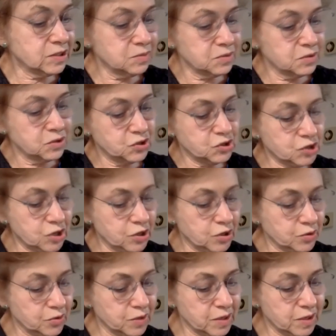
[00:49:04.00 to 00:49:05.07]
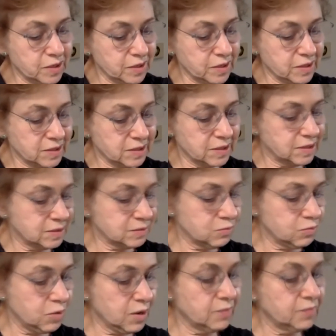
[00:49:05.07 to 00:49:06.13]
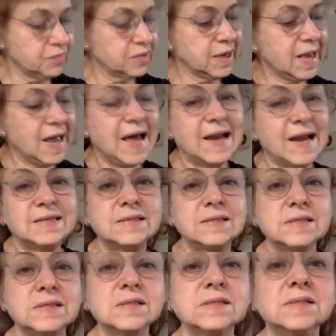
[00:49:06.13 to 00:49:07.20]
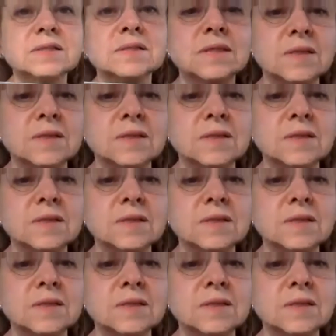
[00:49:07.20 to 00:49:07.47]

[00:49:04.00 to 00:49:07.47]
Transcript: want to show you here this is one of the calendars